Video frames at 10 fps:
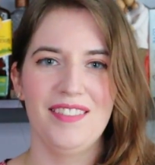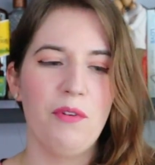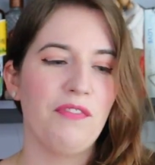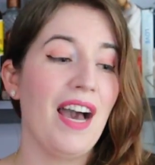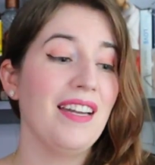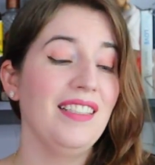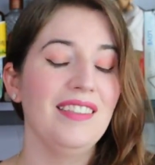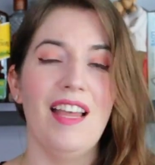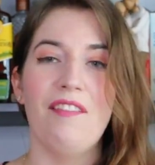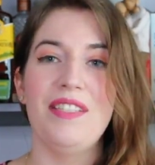We've got
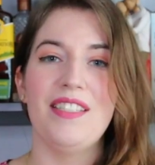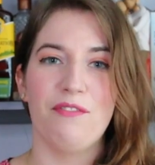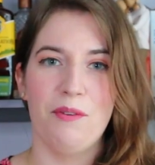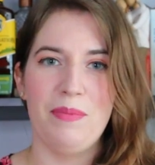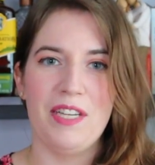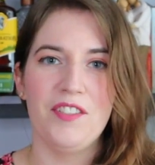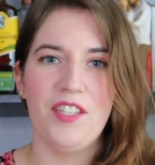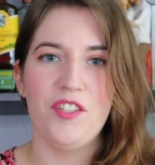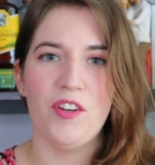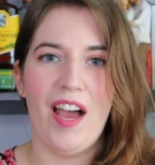11 different beers
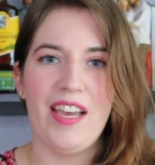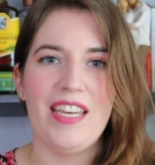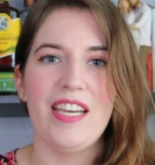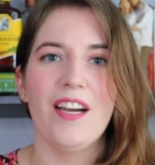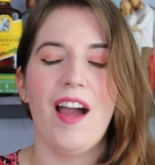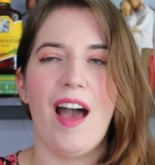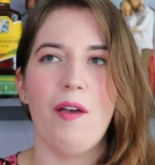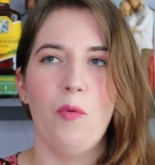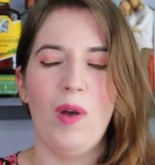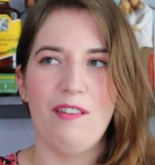to try here. I
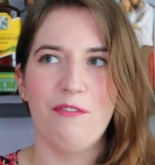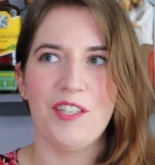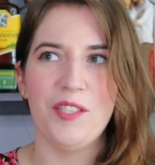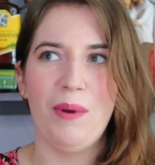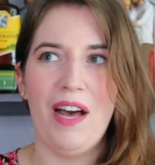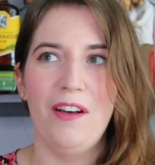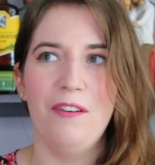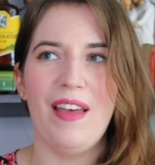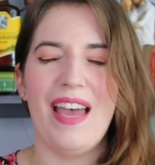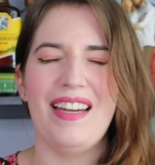went for
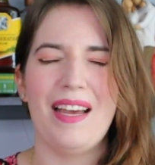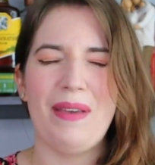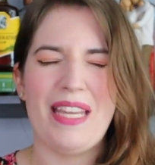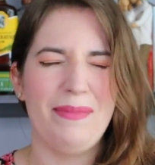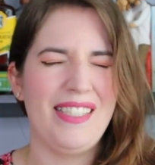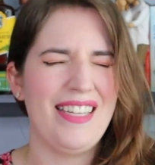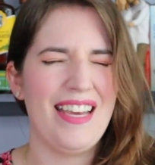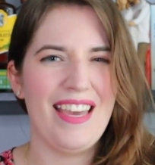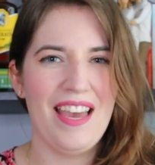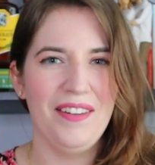12 and I made a
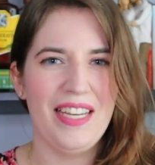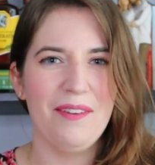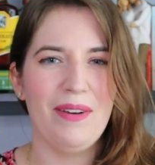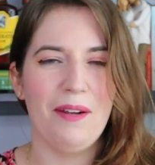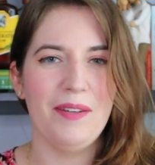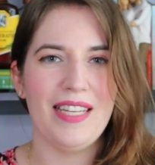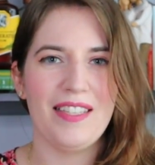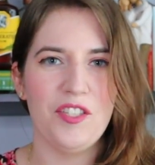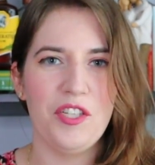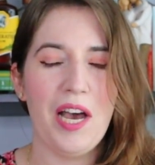mistake counting when I was at
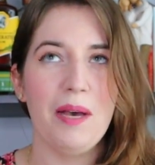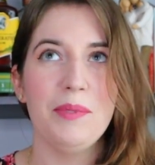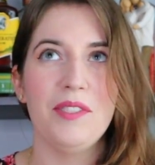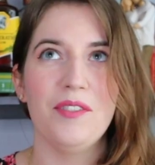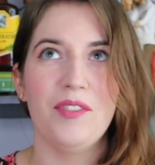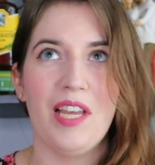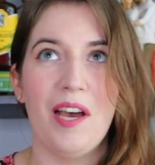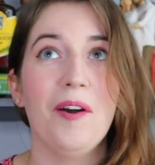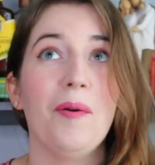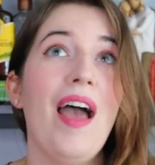the shops.
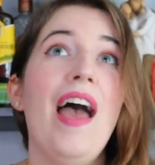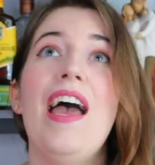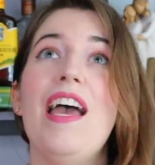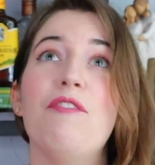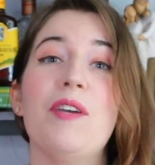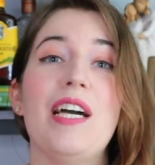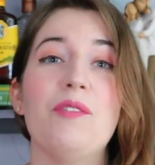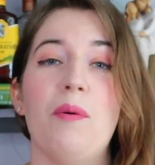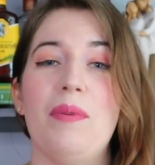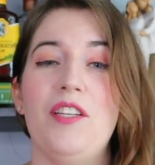So if you
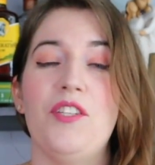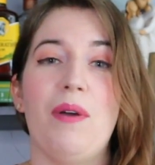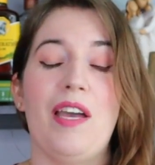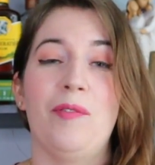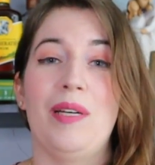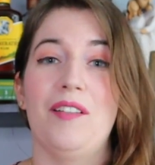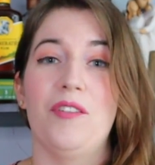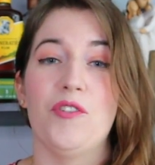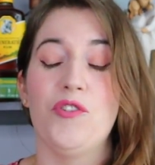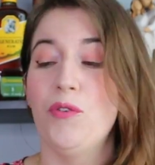guys want me to do a quick
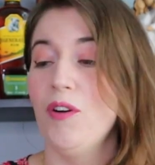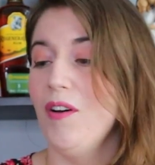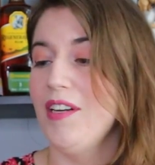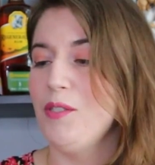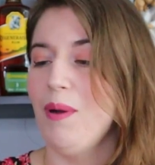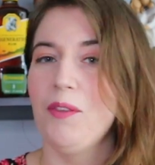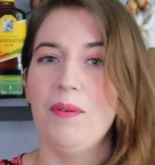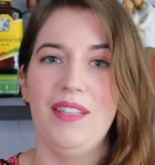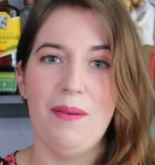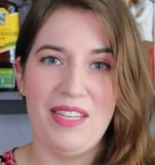little short on a 12th
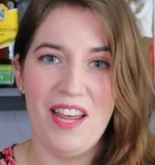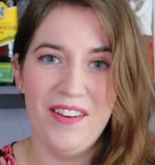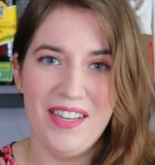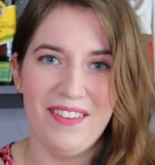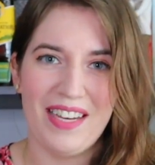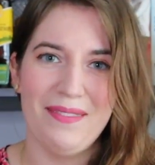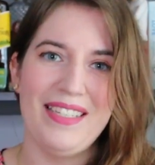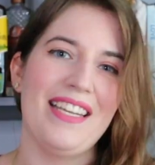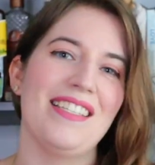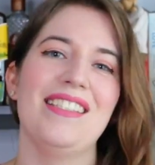one, let me know your
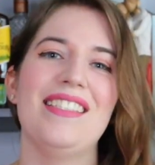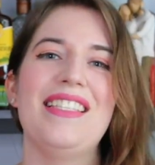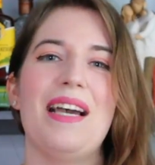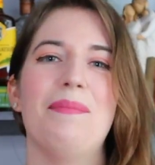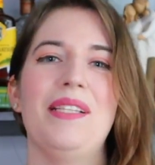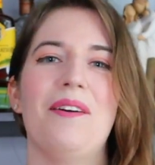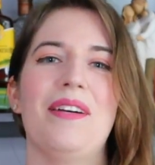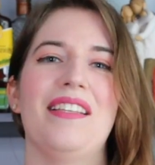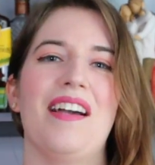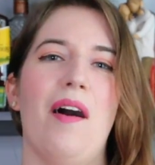recommendations down below
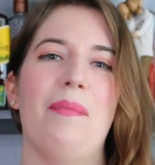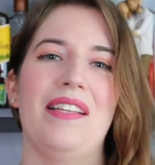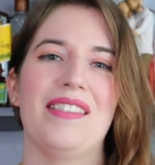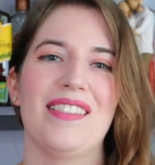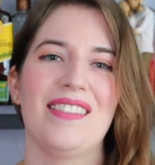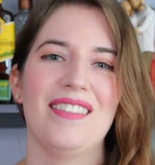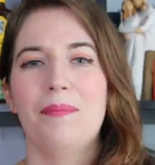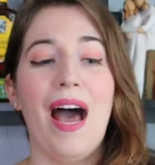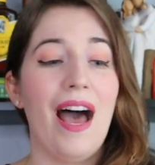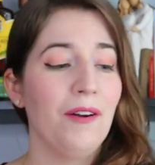in the comments.
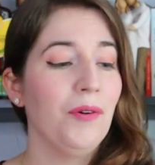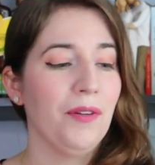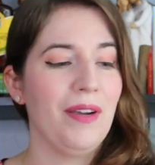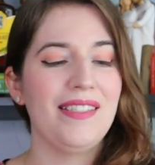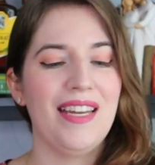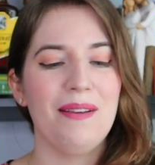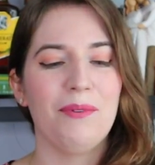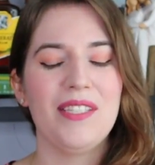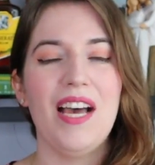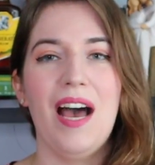But I don't want to waste any
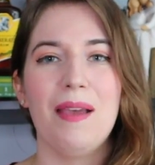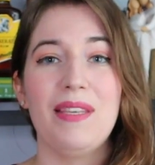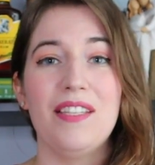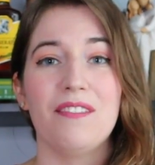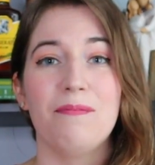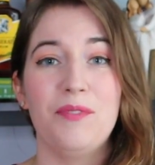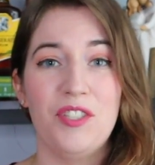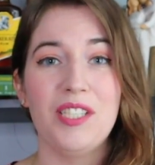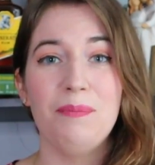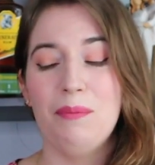more time. These have
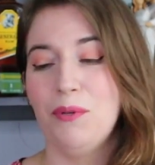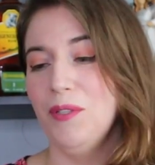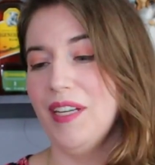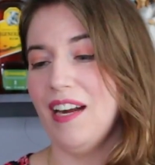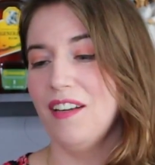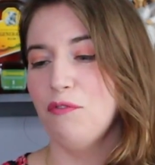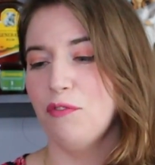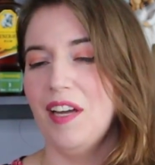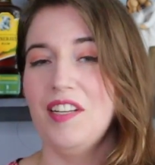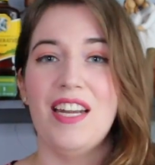just been pulled out of the
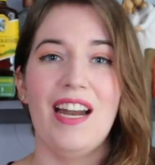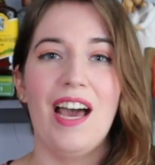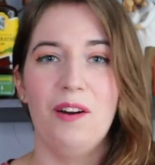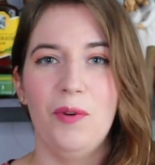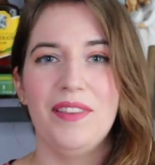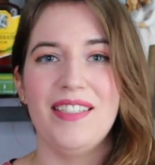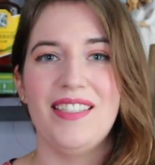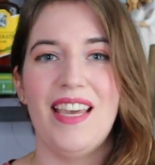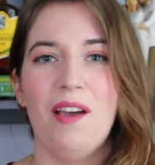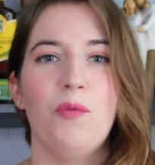fridge and I don't want these
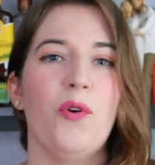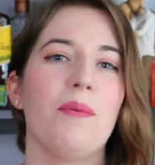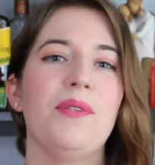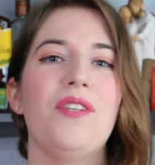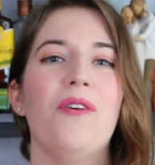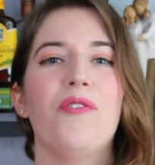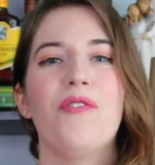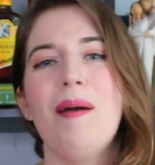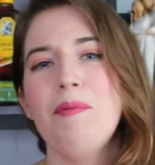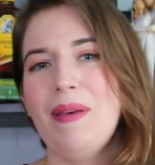to get warm. So
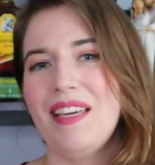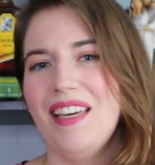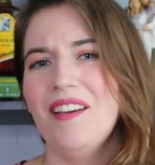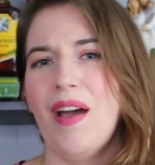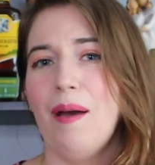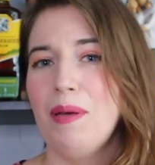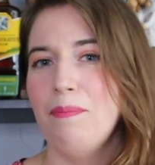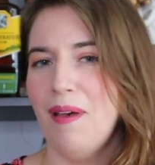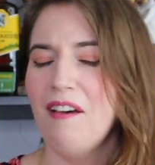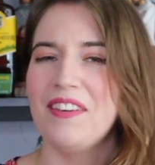grab a bicky, grab a
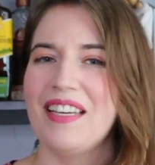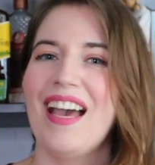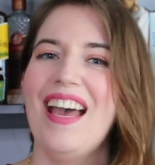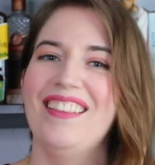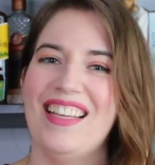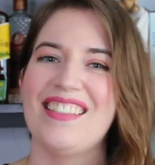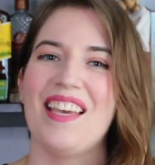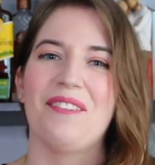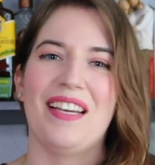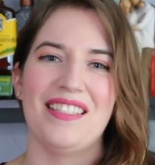bevy, and let's
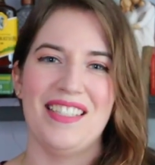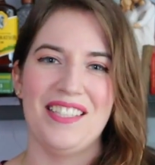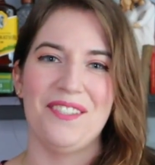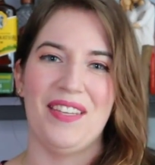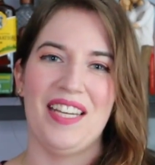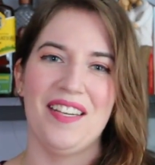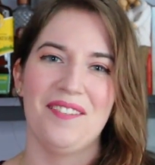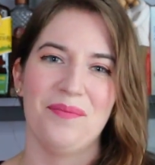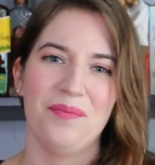get right into this video.